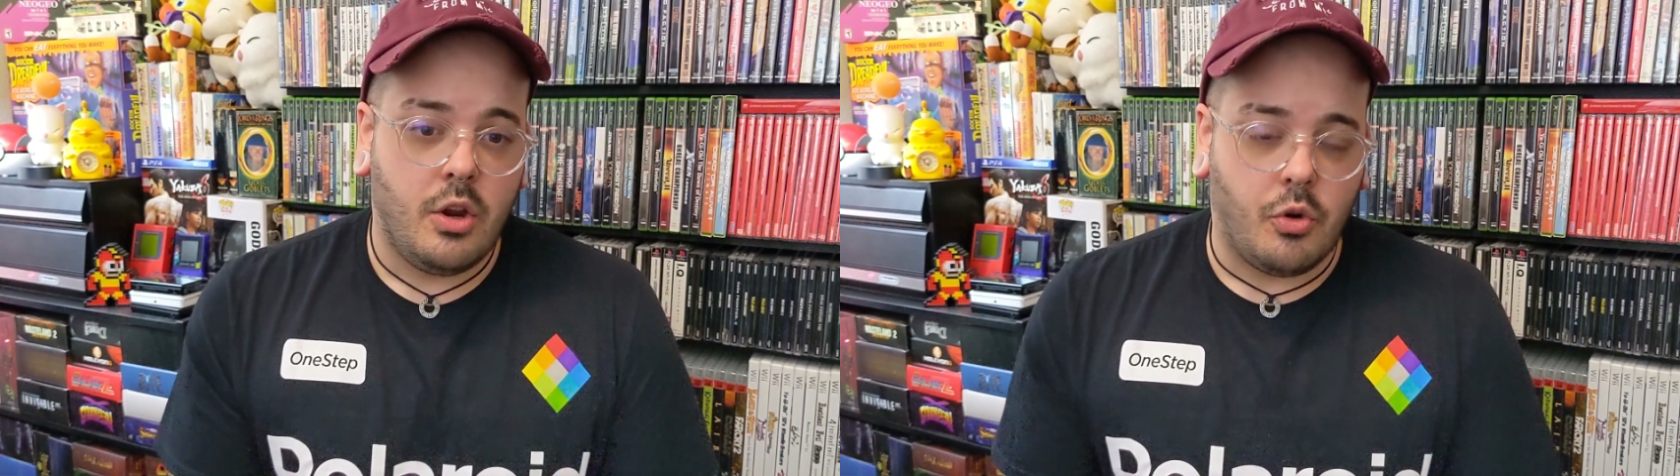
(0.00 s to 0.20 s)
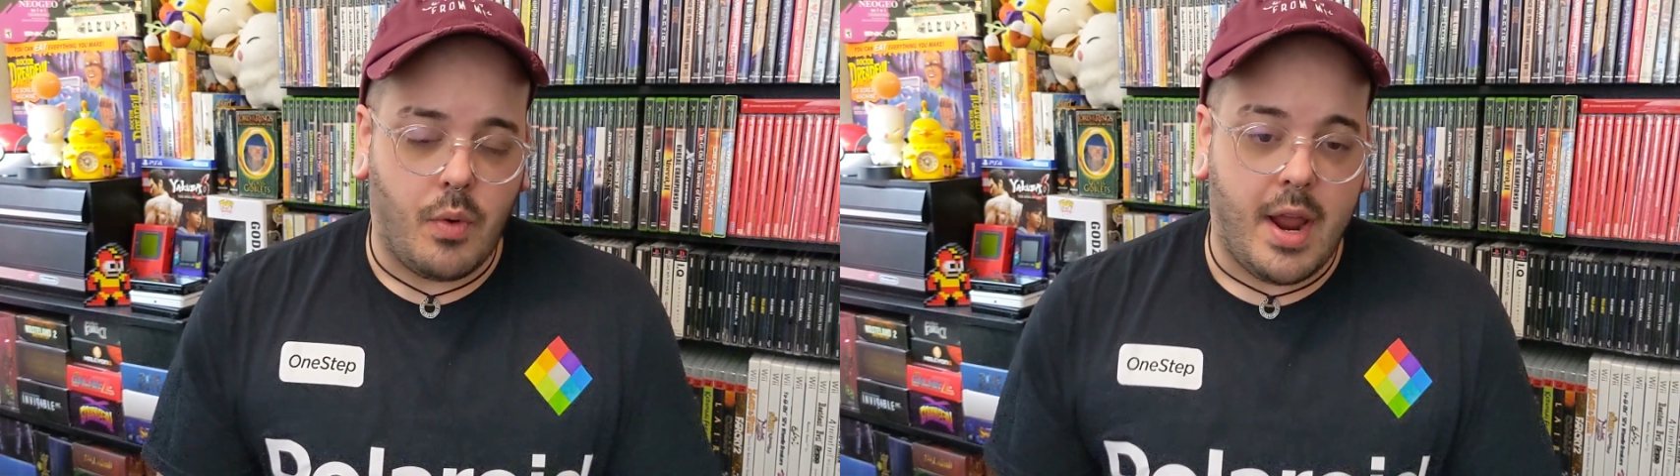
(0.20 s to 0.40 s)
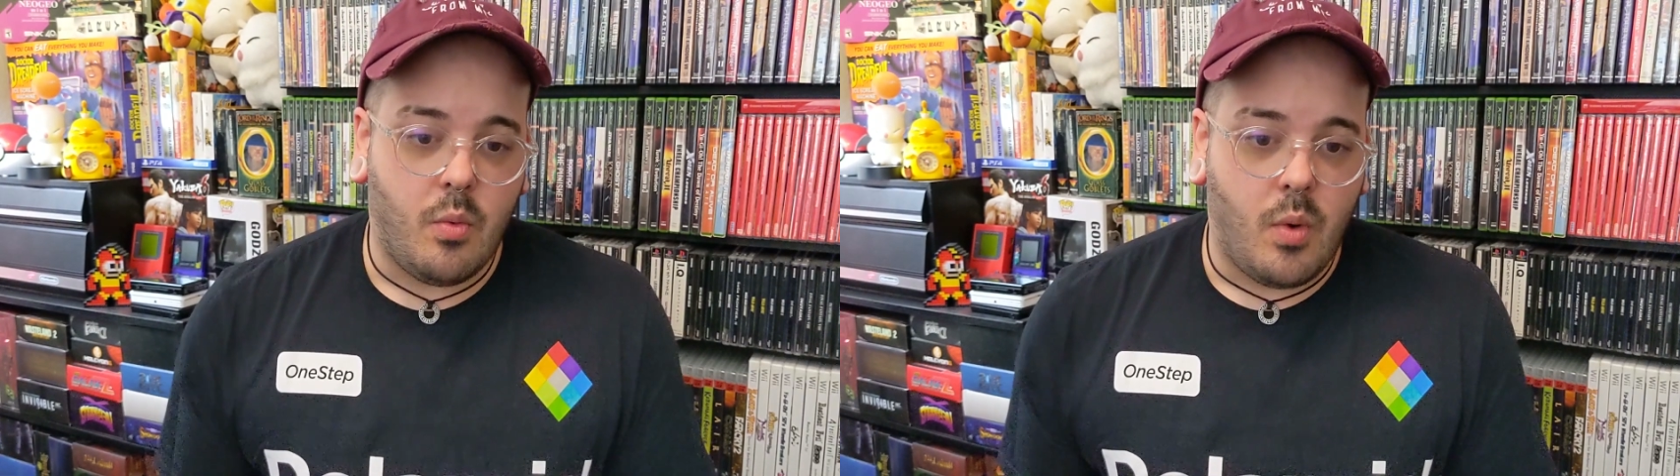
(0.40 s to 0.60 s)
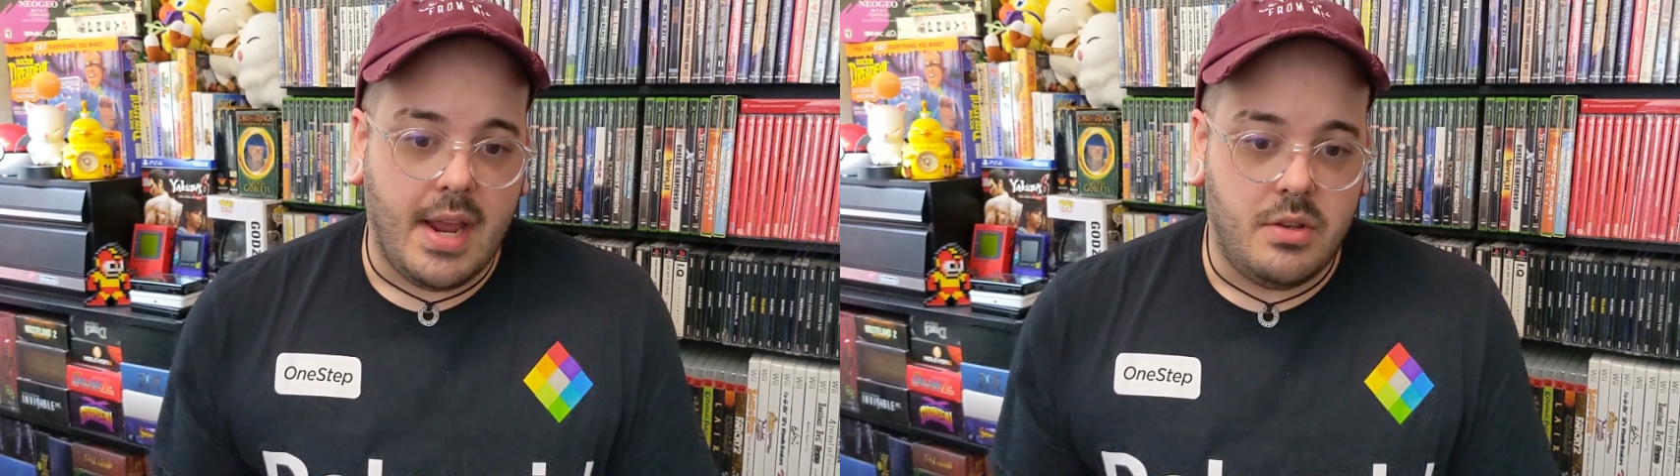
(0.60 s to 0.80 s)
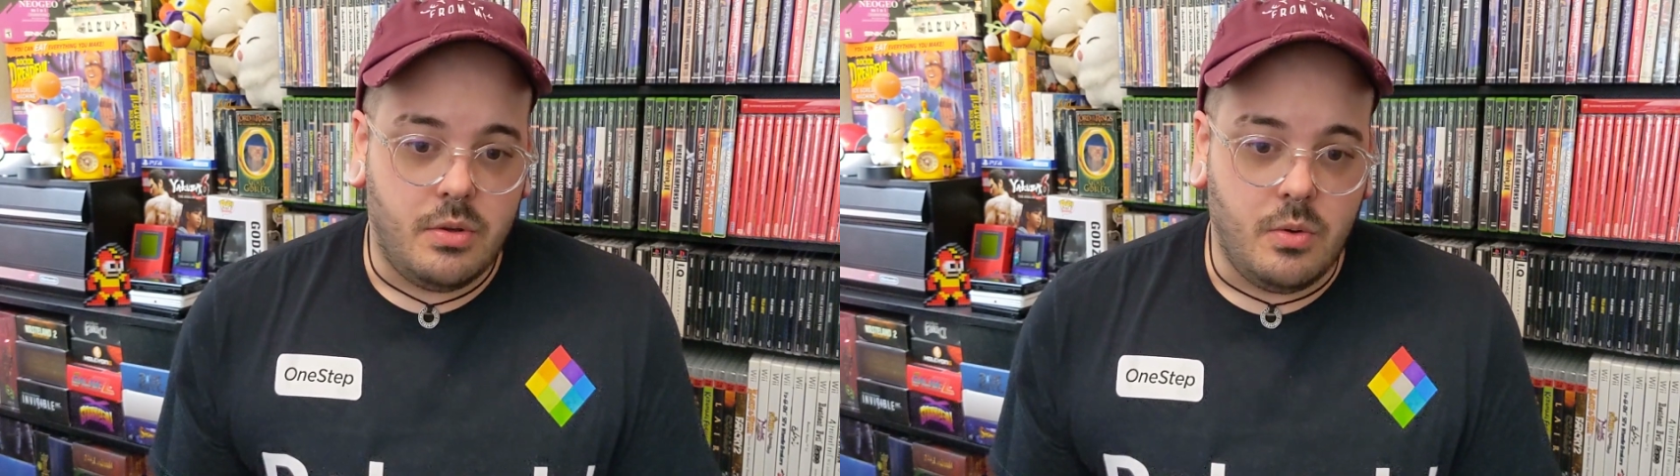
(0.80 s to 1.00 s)
great
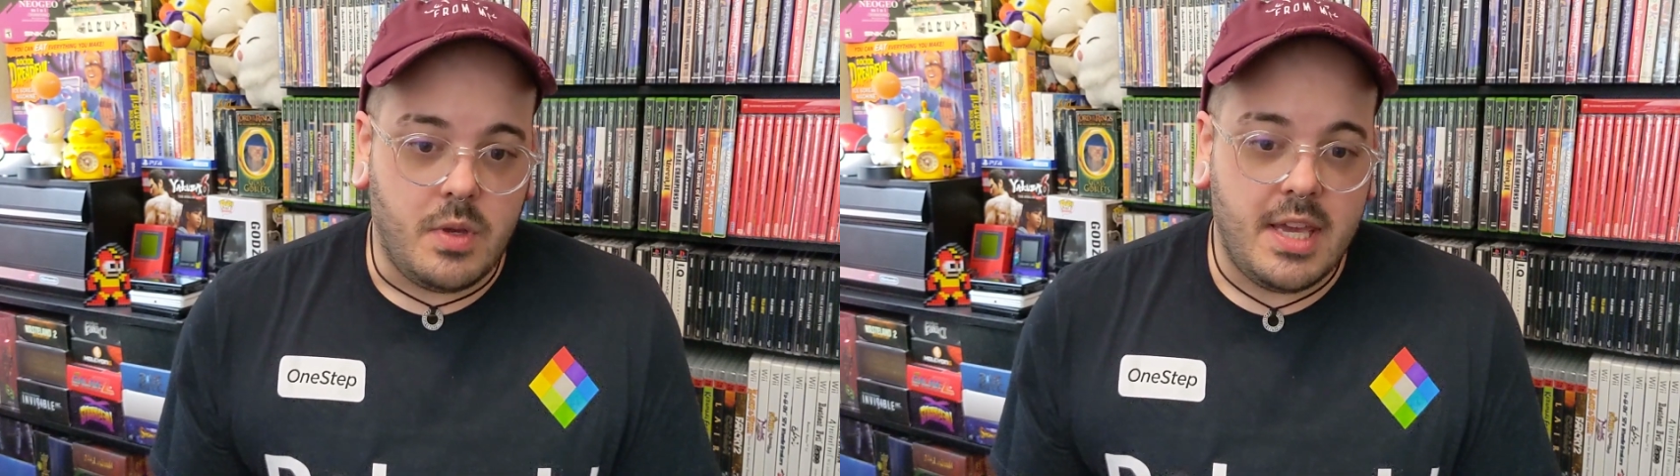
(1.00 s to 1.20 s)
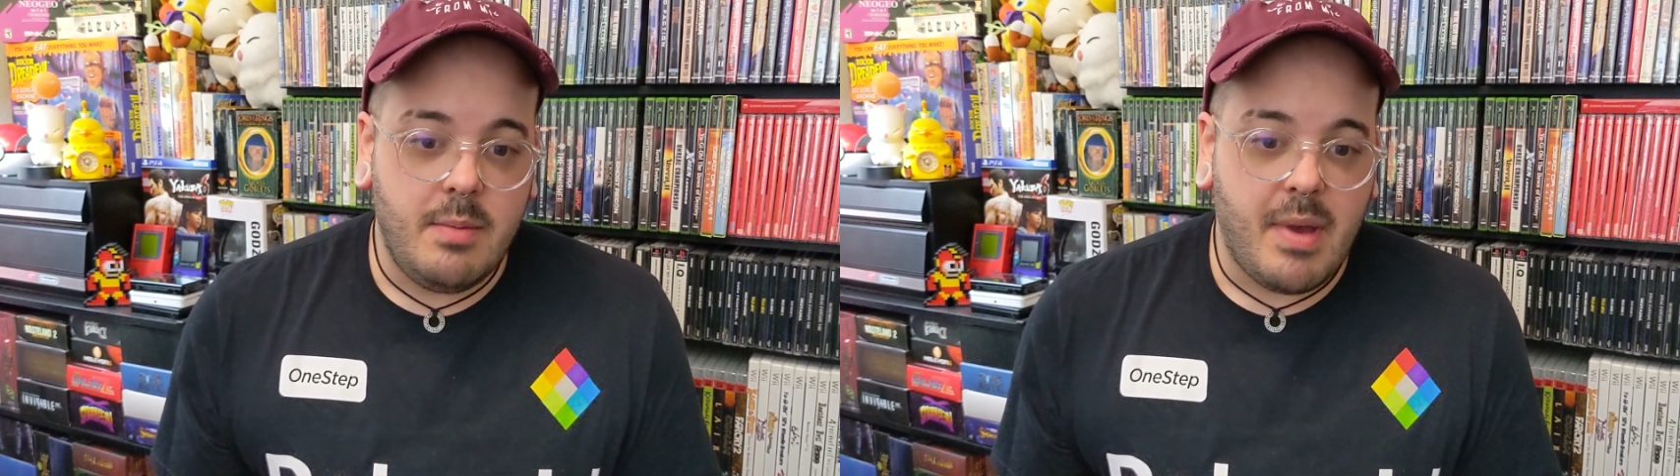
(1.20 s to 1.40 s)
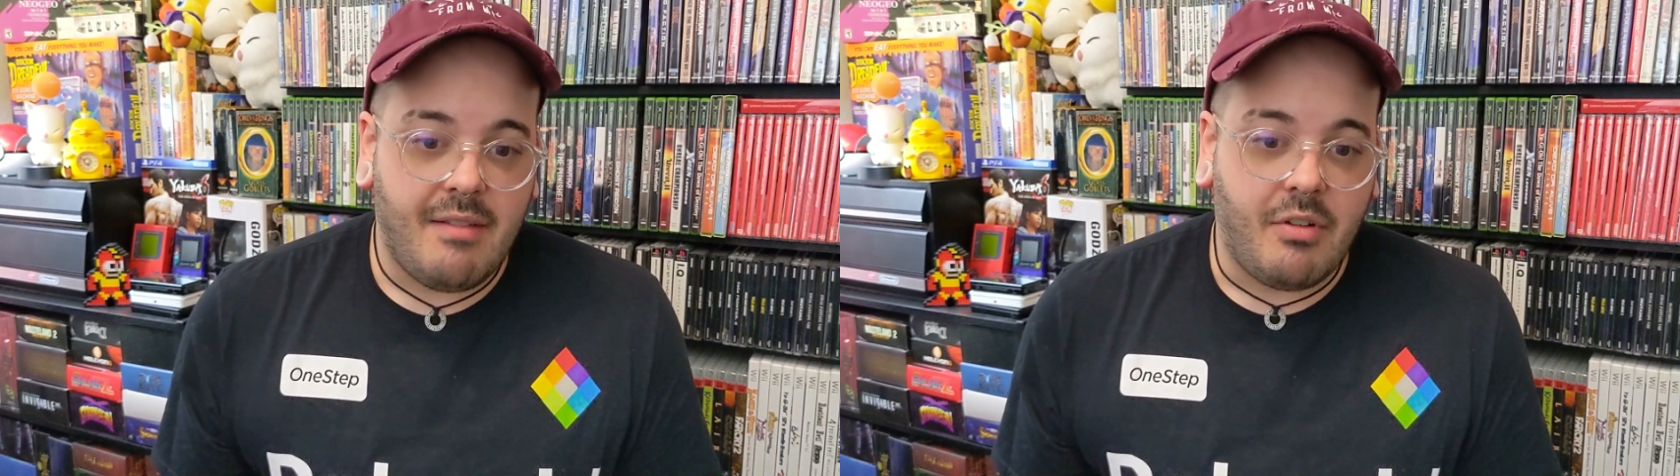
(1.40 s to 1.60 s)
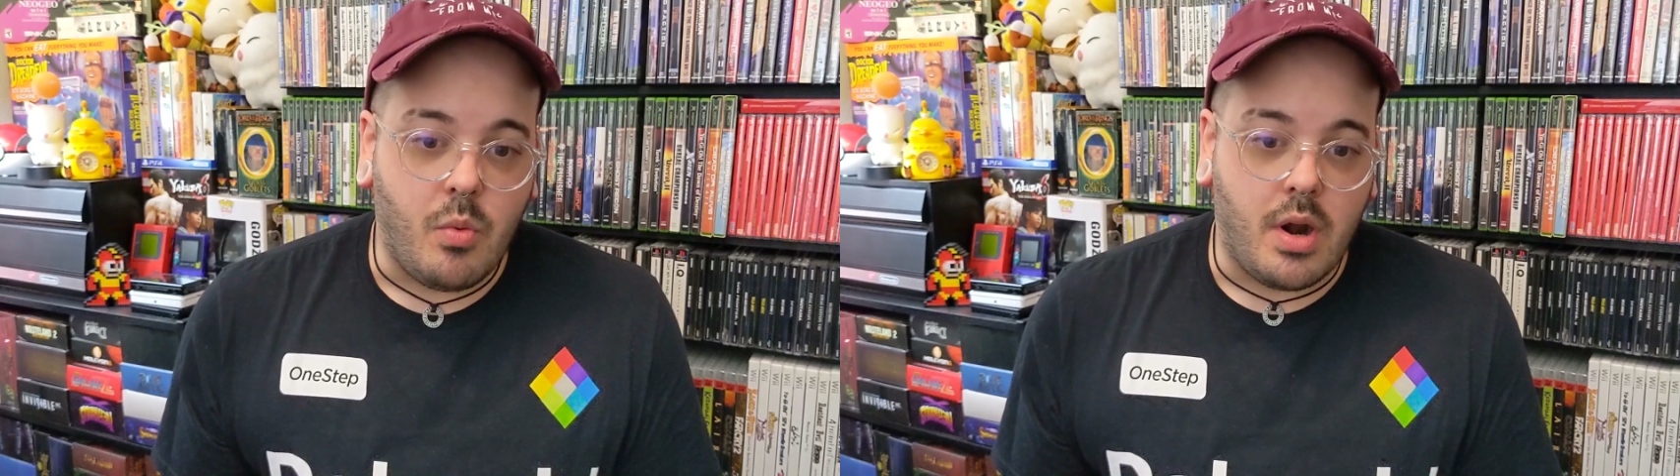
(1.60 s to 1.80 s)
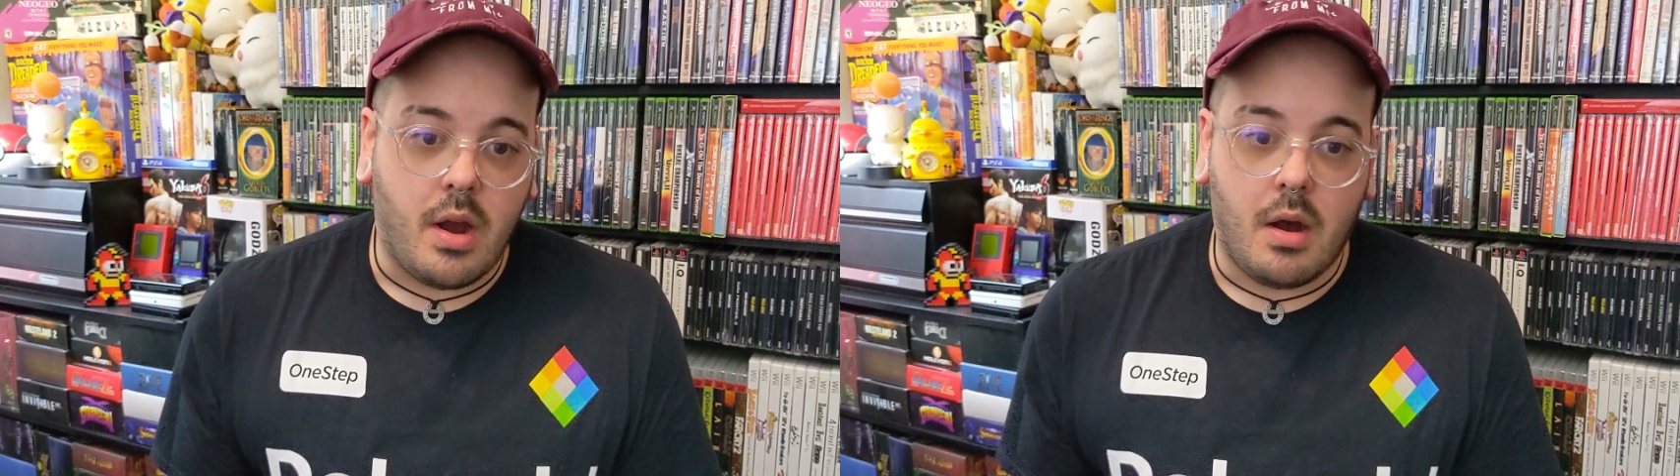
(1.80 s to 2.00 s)
way to keep everyone